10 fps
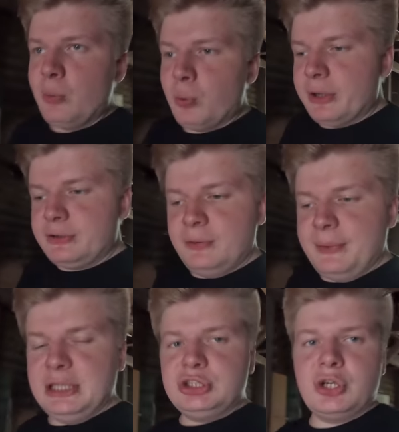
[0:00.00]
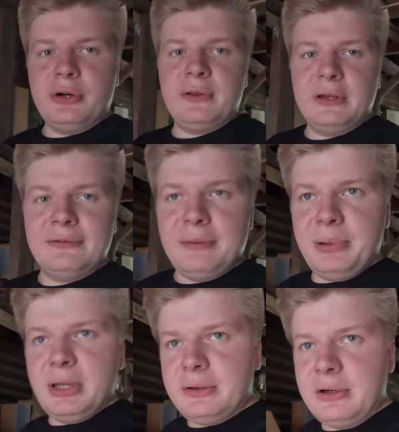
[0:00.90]
work to make sure that the
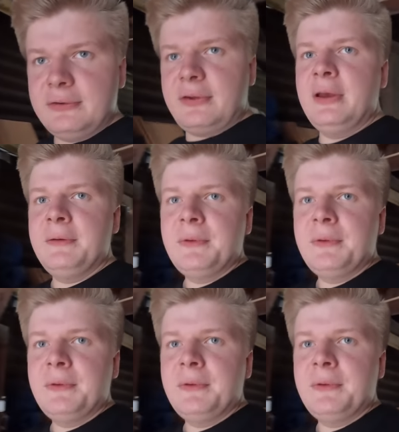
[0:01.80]
builders